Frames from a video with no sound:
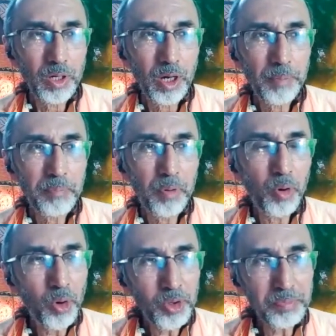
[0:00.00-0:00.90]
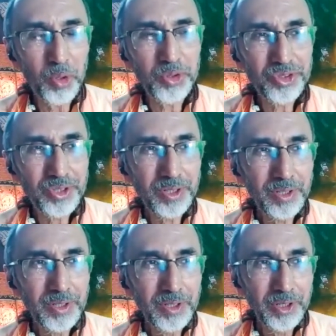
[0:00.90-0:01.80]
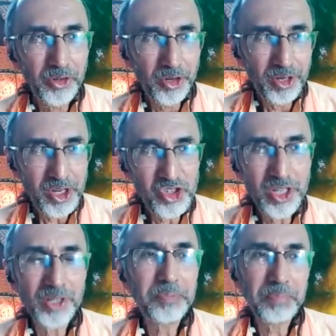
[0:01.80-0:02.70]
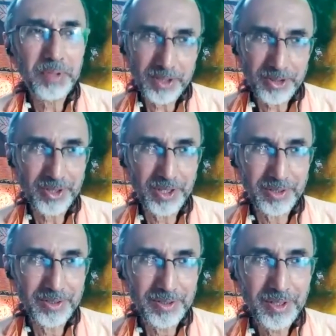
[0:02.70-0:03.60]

a foremost religious person.